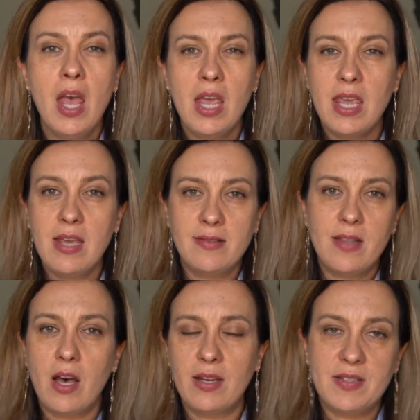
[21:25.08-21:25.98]
he's
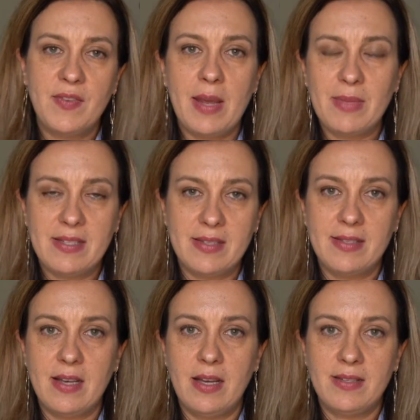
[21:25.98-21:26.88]
not as
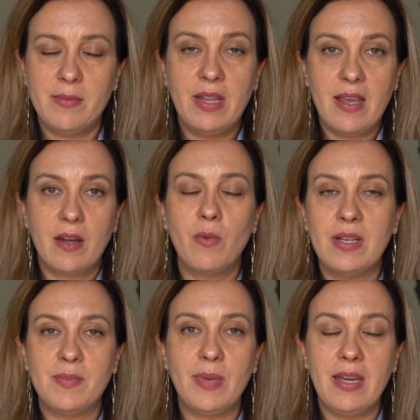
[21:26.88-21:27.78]
famous as some of the other
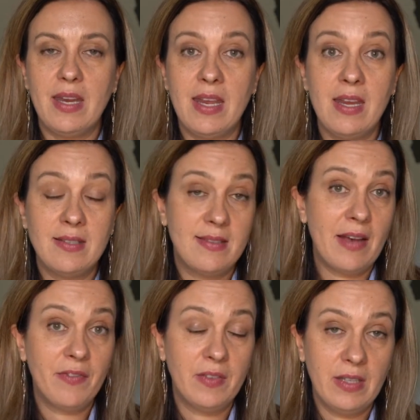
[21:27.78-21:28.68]
ones, but he's
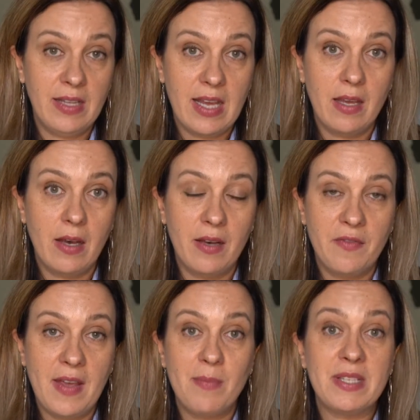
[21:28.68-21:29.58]
definitely a
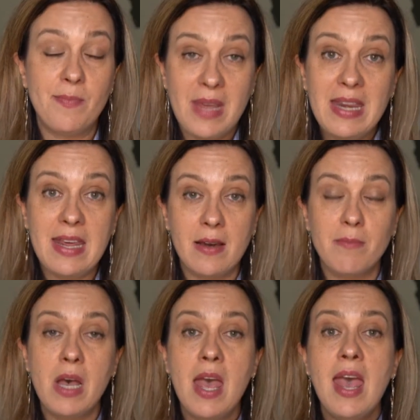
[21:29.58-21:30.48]
famous
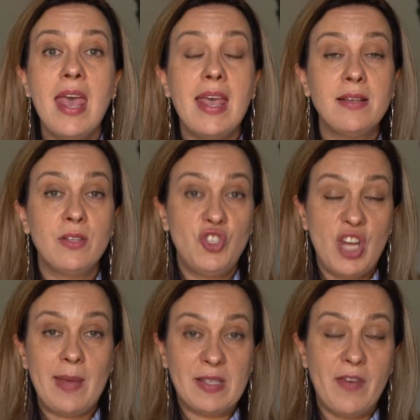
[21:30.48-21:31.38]
medium, is
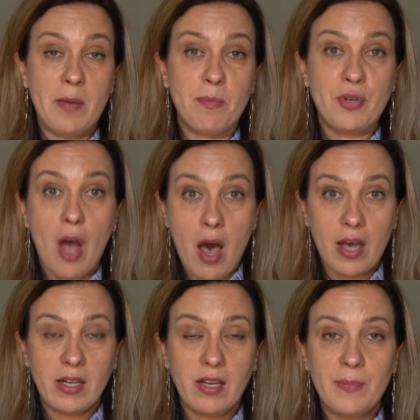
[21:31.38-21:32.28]
James Van
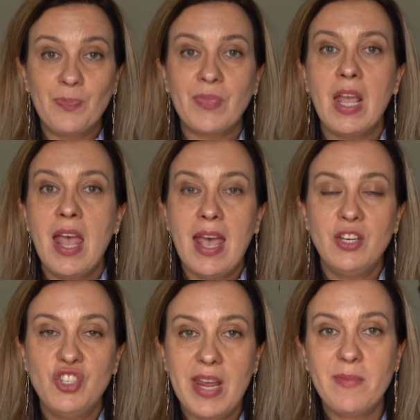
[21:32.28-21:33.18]
Praagh.
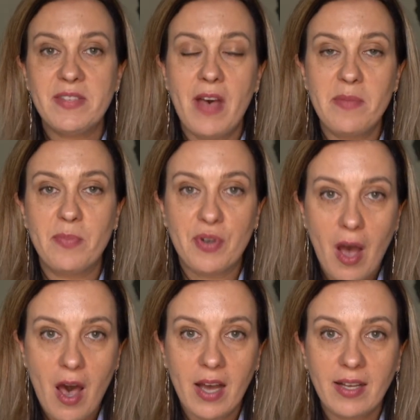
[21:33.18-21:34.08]
And James Van
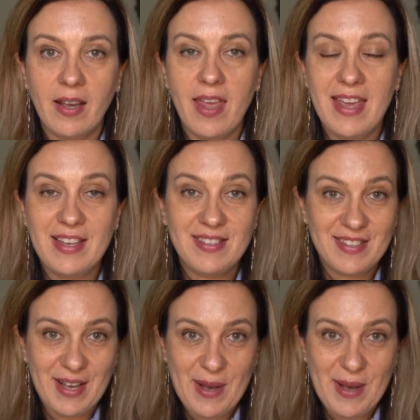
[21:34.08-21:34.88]
Praagh is,